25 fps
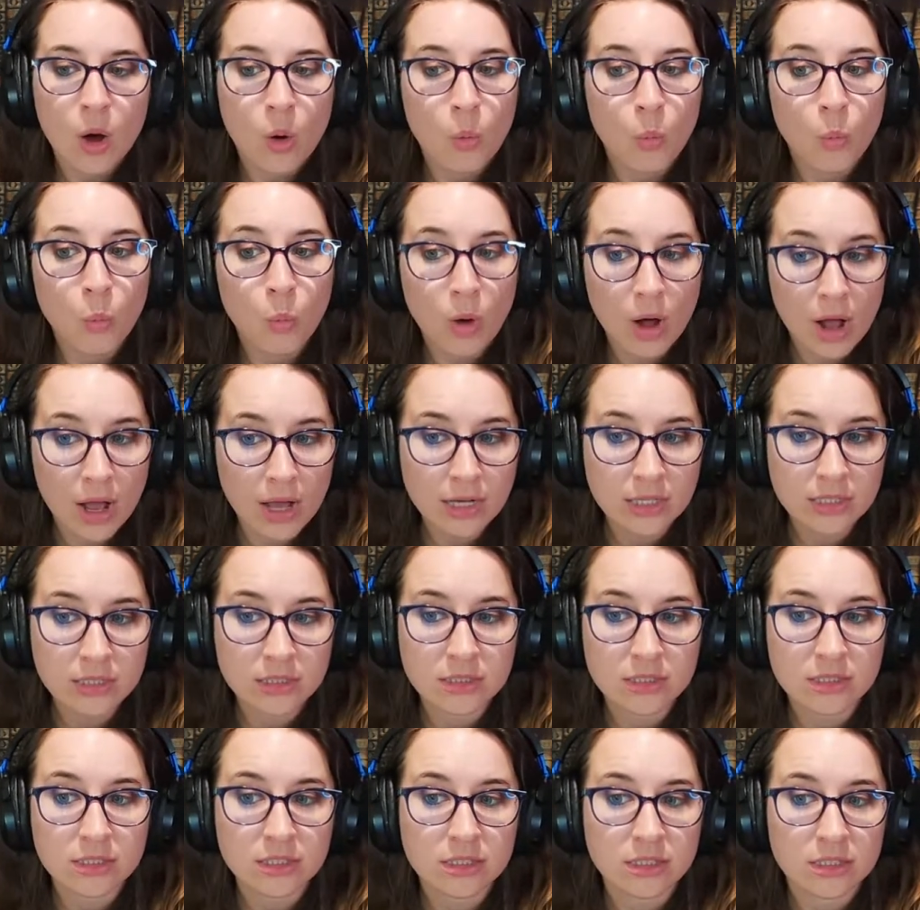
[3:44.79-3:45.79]

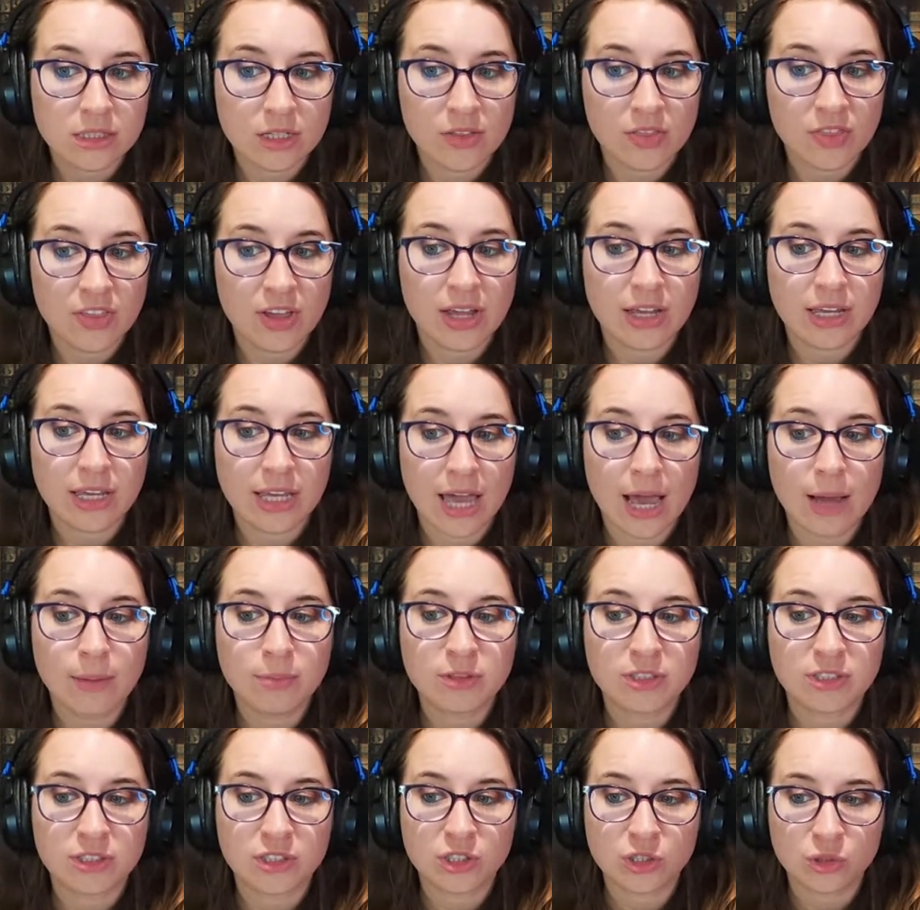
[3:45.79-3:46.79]
ones that
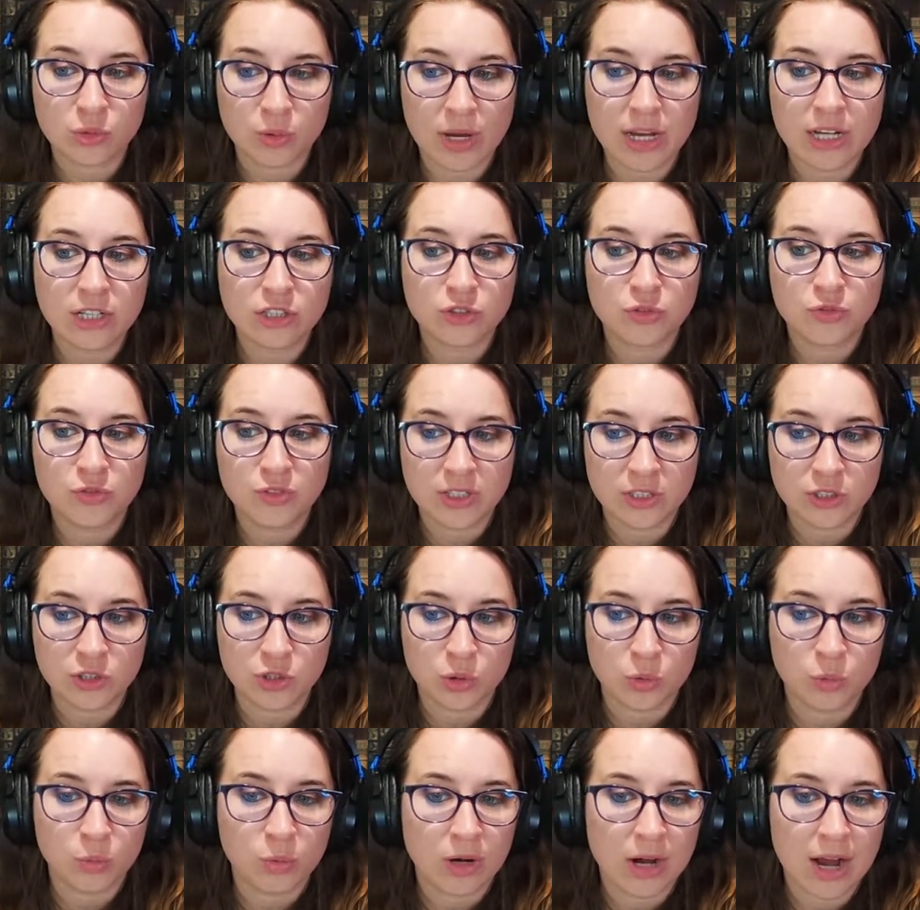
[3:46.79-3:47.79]
kept a strange
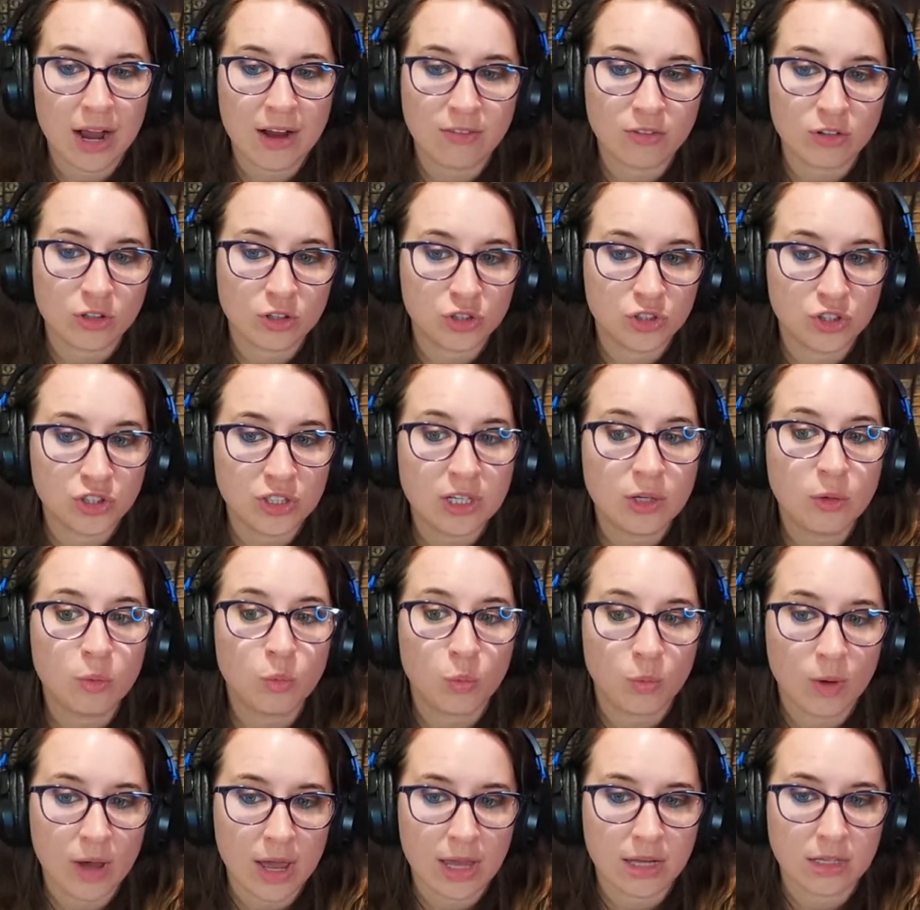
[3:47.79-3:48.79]
vigil wherever she
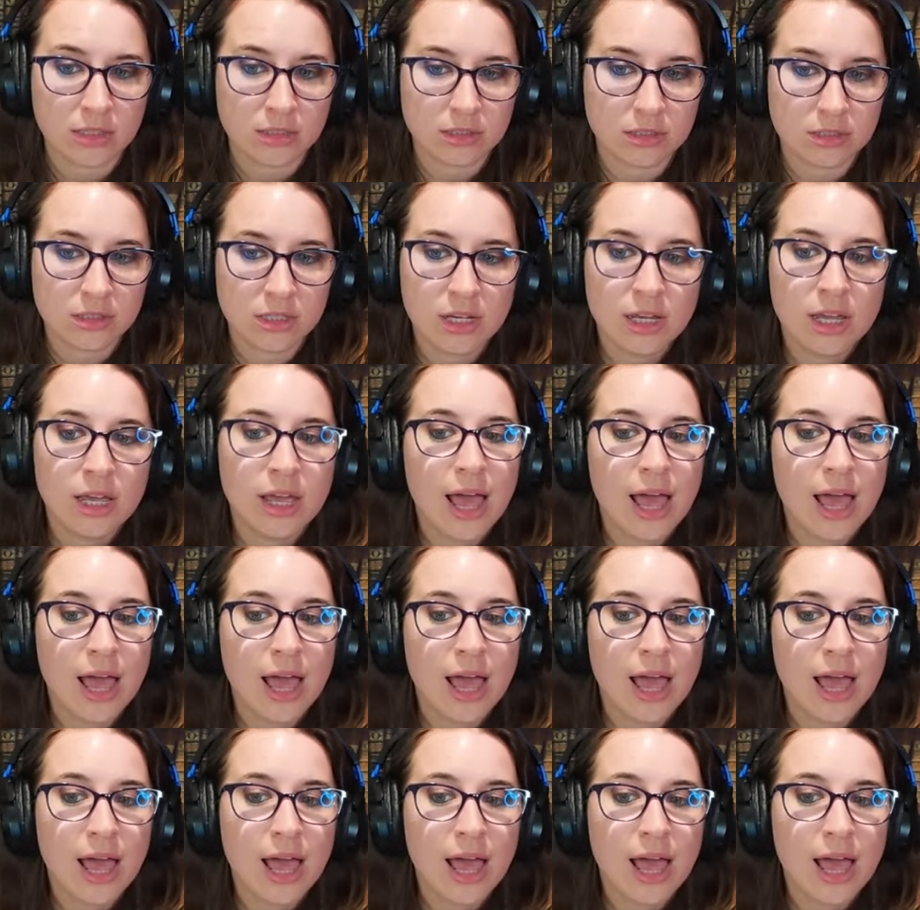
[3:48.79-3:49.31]
went.